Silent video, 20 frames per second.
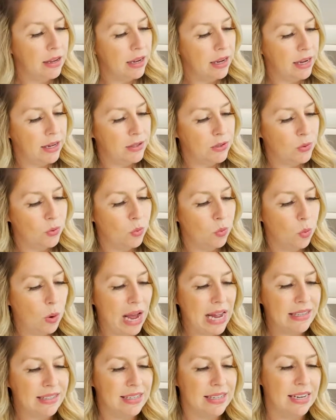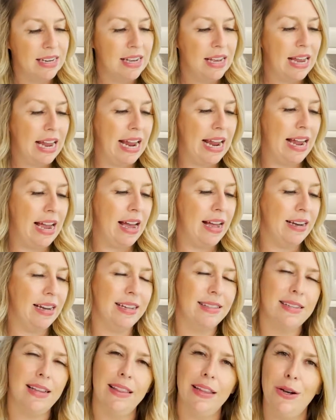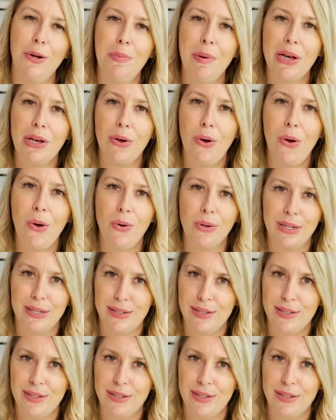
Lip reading: it's wet, and it's a little bit cold. It